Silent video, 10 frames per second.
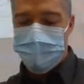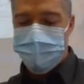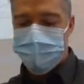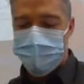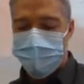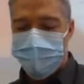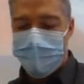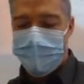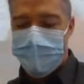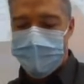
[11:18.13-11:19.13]
some
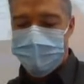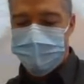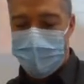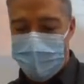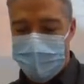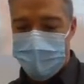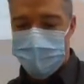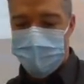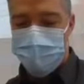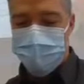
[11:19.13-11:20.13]

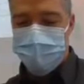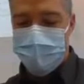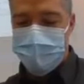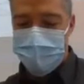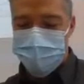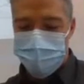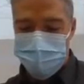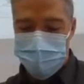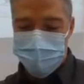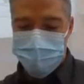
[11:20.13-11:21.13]
sand that was in a desert
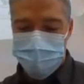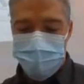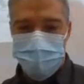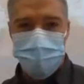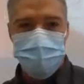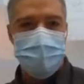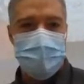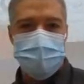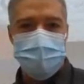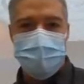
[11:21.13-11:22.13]
that it just all blew
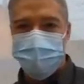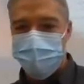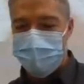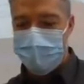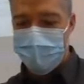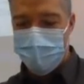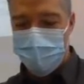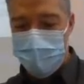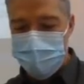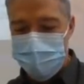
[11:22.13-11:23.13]
out in an even layer, or
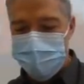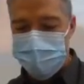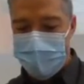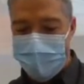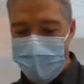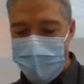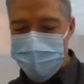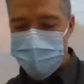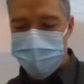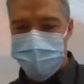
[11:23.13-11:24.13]
maybe this is
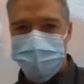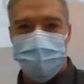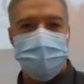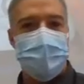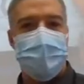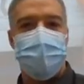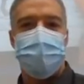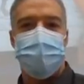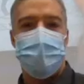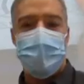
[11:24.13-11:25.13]
ash that settled out
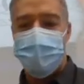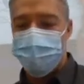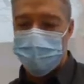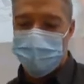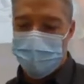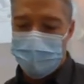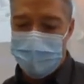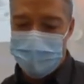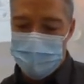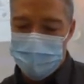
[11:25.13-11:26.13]
from after a
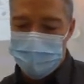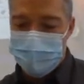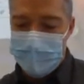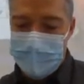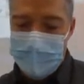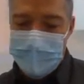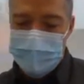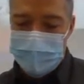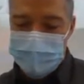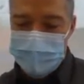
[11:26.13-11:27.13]
volcano.
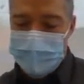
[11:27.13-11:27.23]
But